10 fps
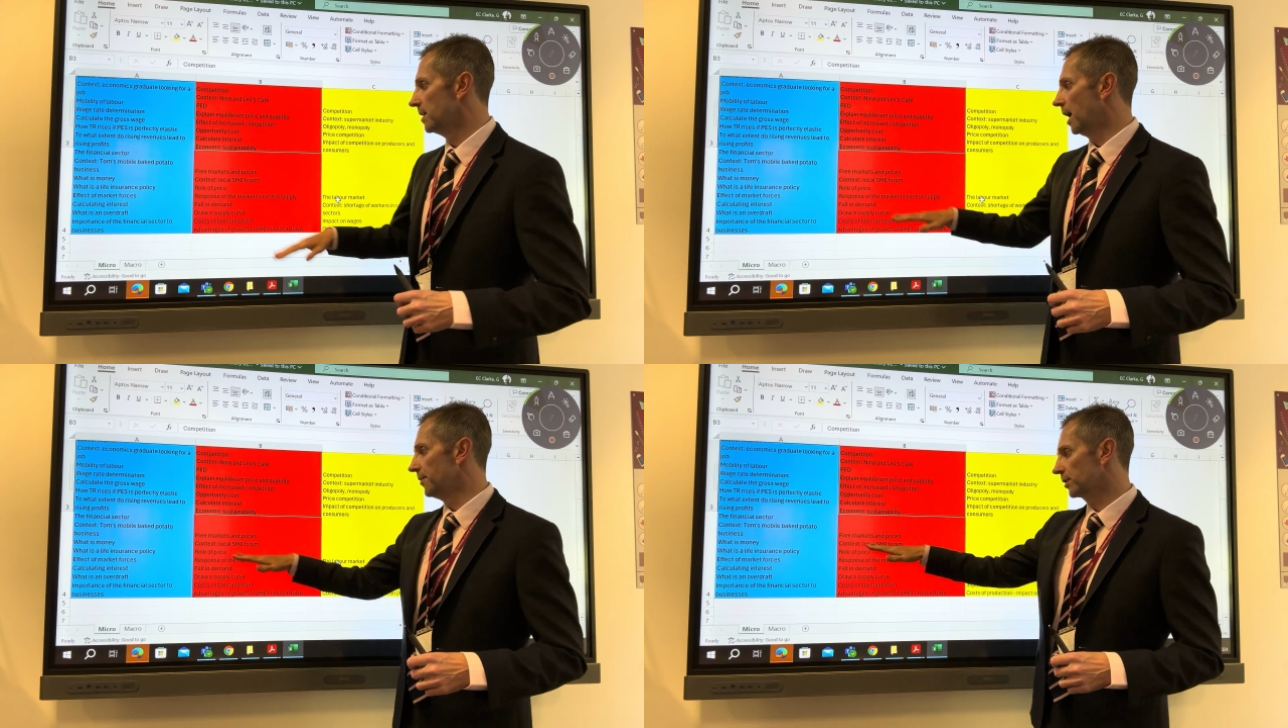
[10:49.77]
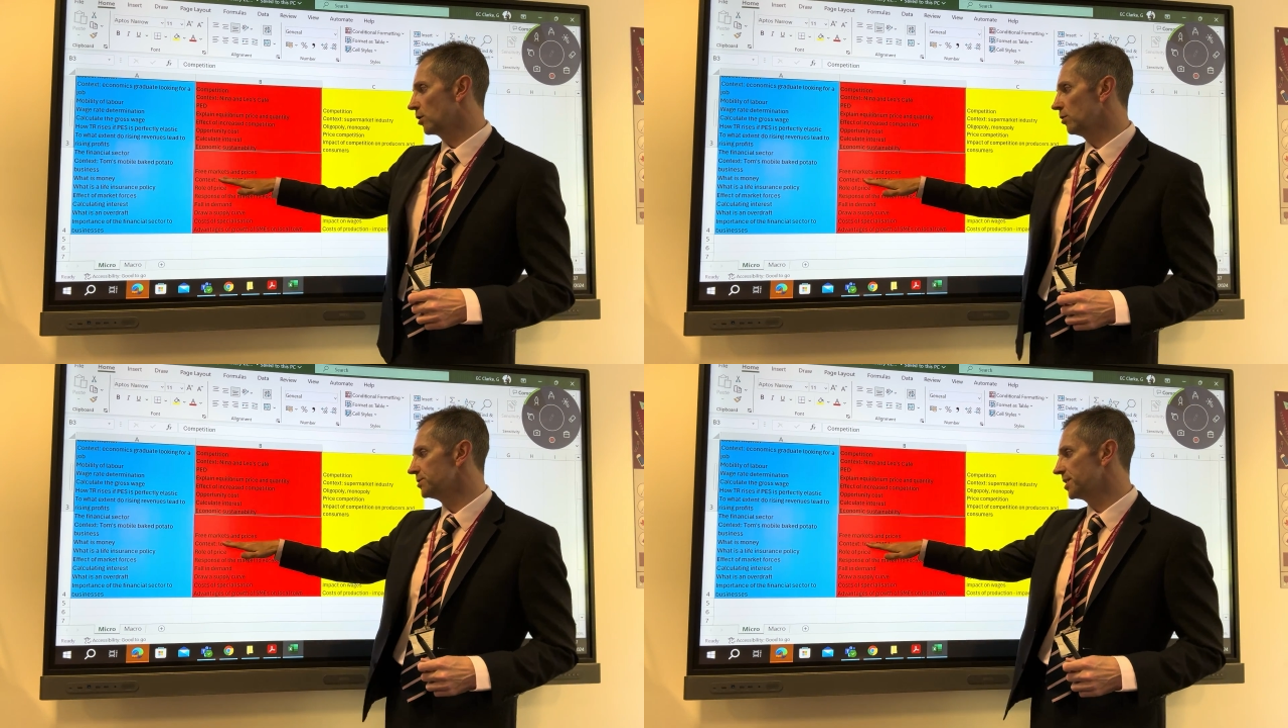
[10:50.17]
And the
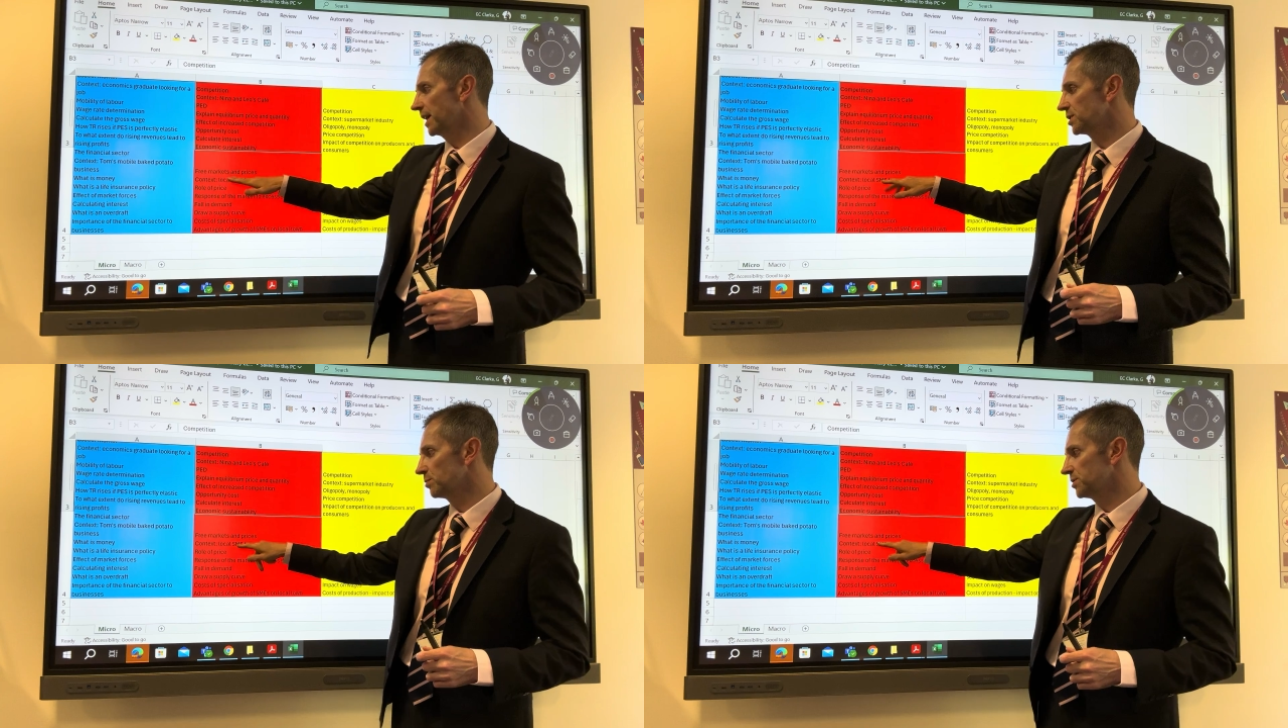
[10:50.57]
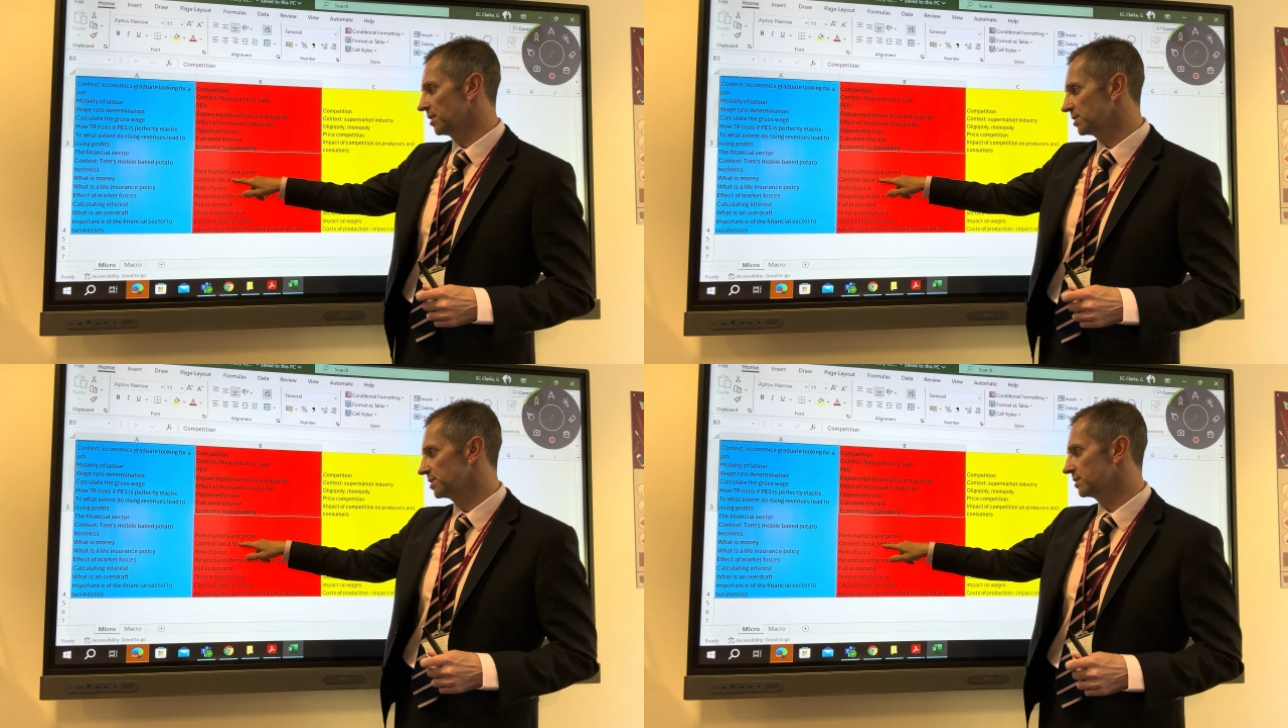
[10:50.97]
context was
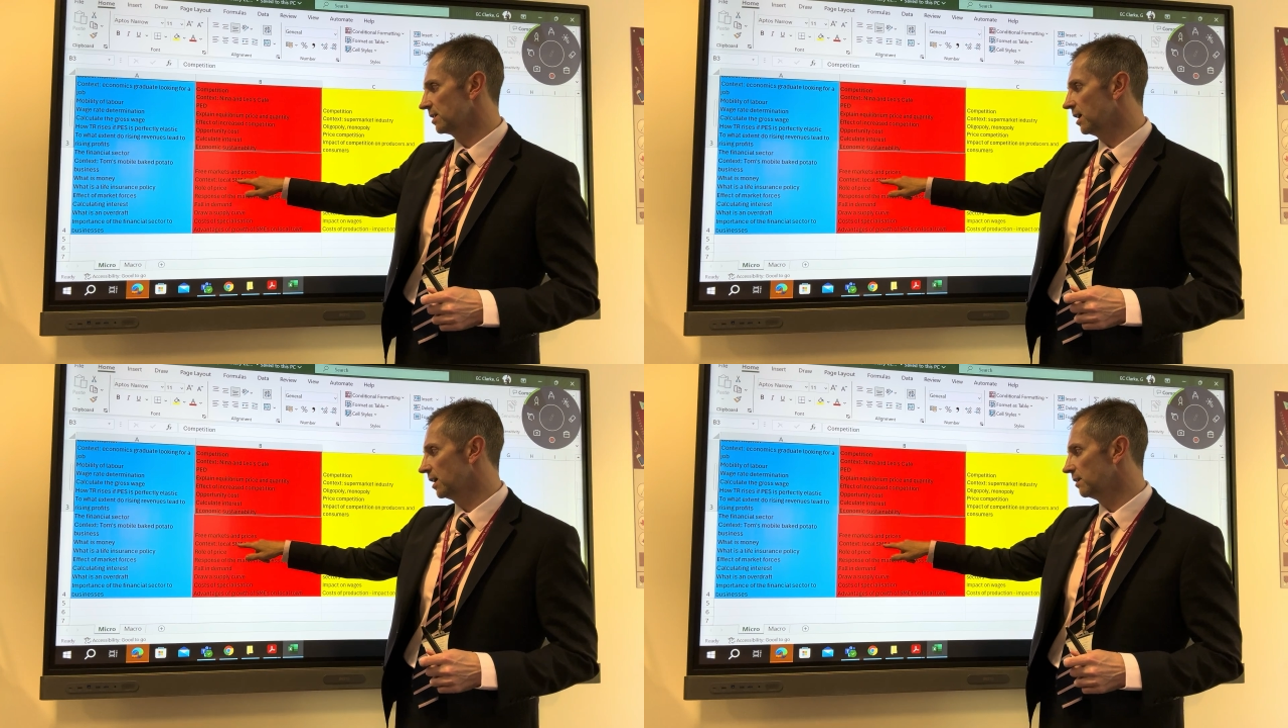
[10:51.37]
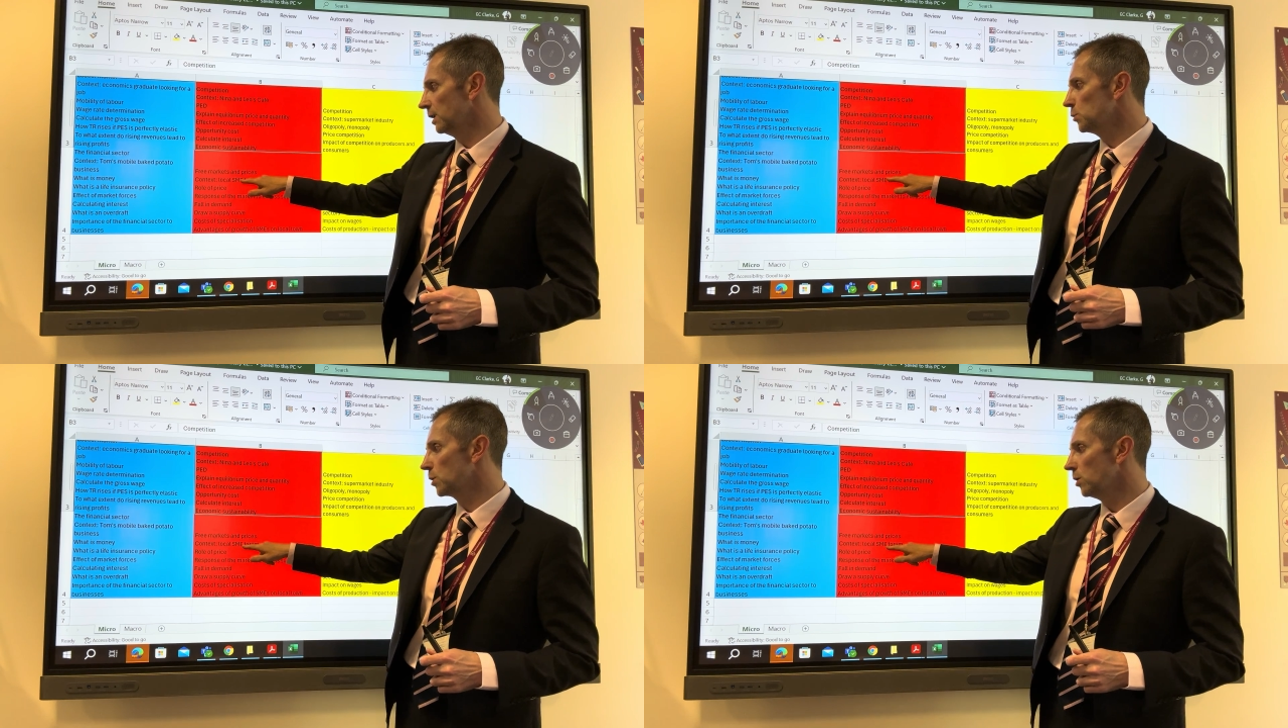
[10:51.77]
a uh,
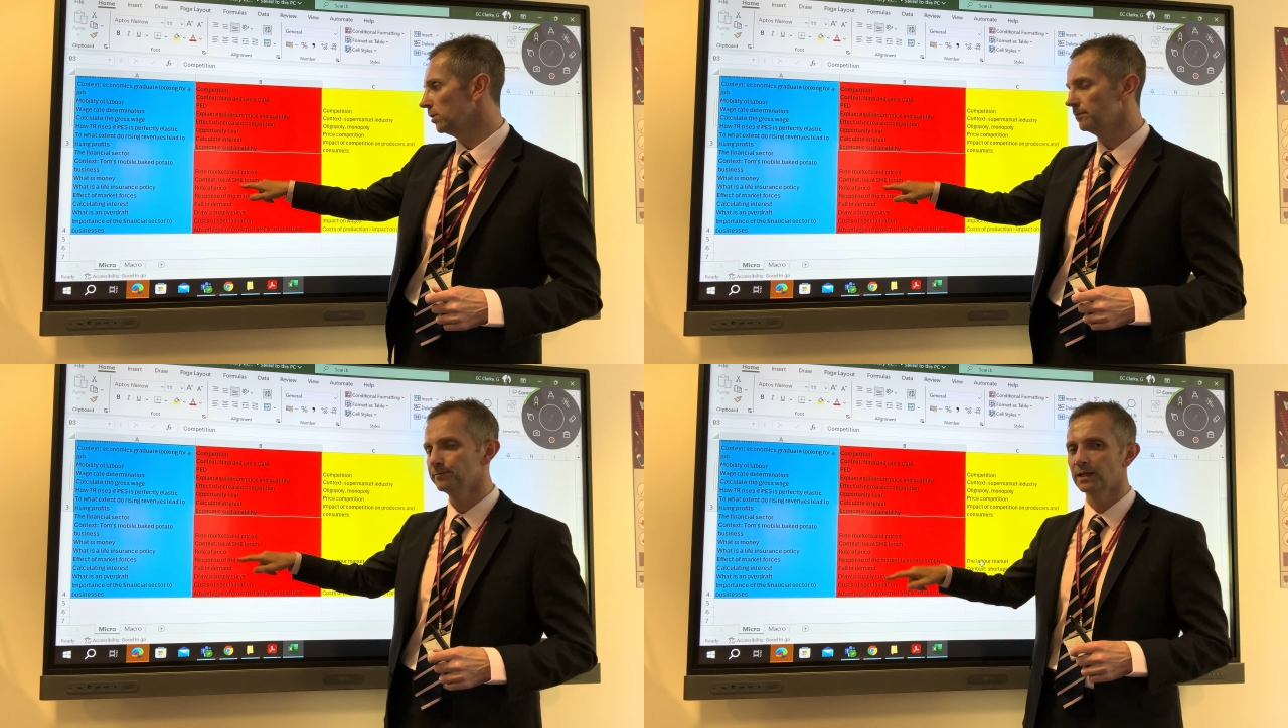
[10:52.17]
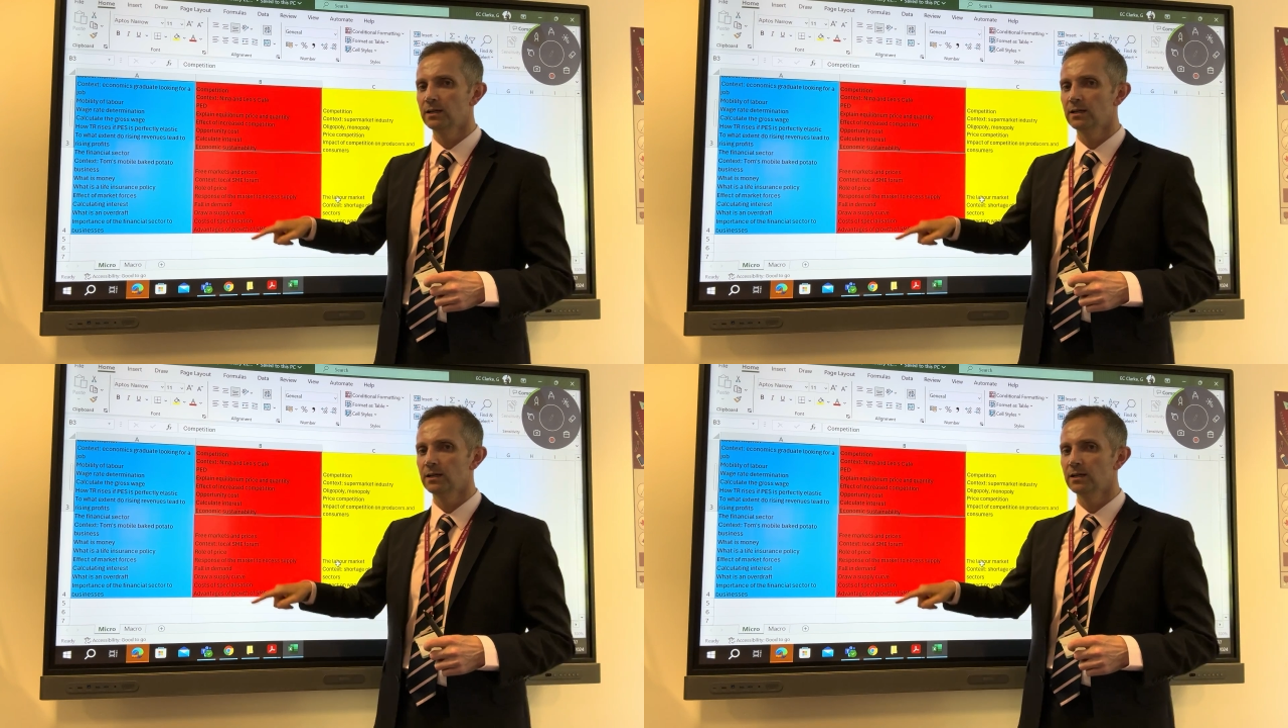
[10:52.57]
local